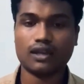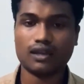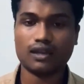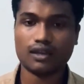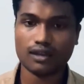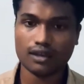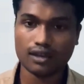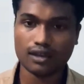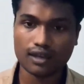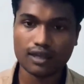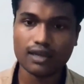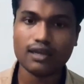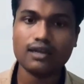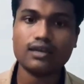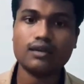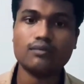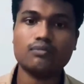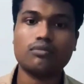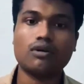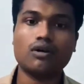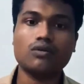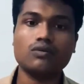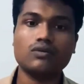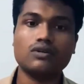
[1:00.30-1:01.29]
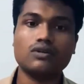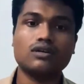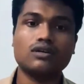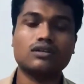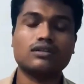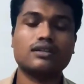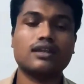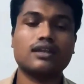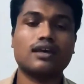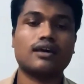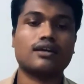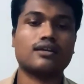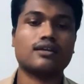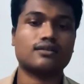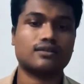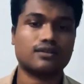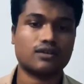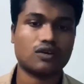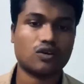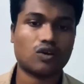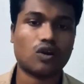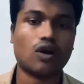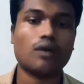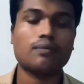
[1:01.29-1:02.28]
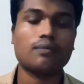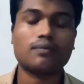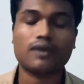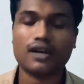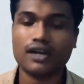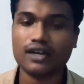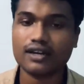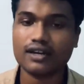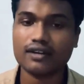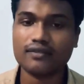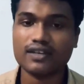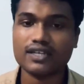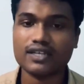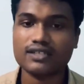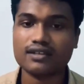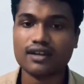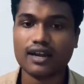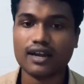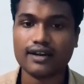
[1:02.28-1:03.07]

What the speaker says: learn about their crop cultivation